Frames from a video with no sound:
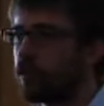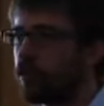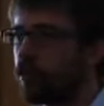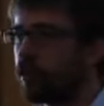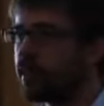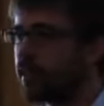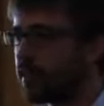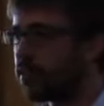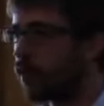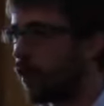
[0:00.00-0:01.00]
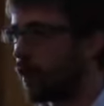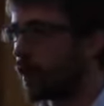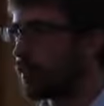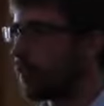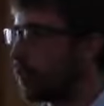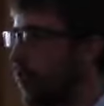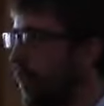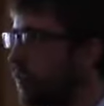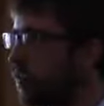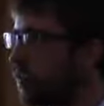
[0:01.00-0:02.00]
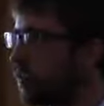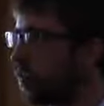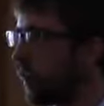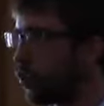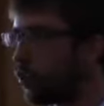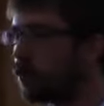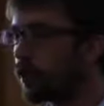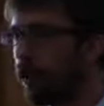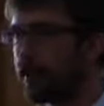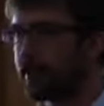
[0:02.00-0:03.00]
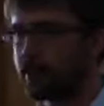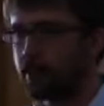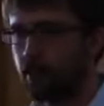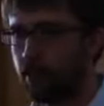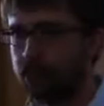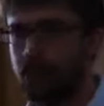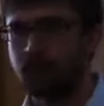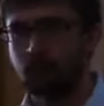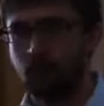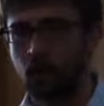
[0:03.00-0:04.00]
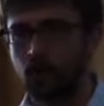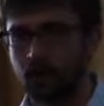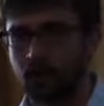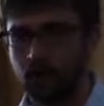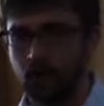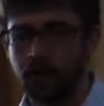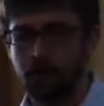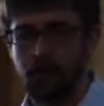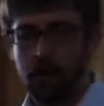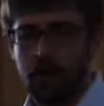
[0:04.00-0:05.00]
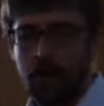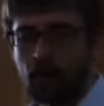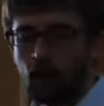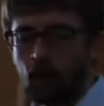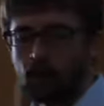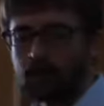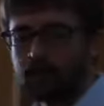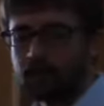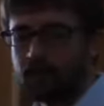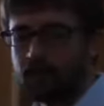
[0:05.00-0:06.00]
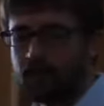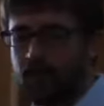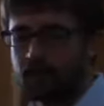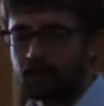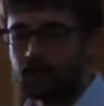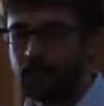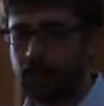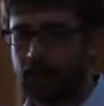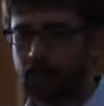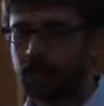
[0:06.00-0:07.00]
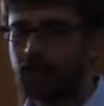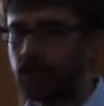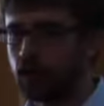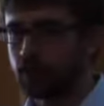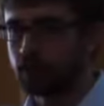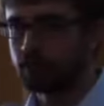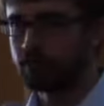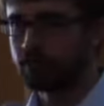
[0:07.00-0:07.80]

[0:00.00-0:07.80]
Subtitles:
there that we did not anticipate and could not anticipate having not been there. And our best-laid plans failed.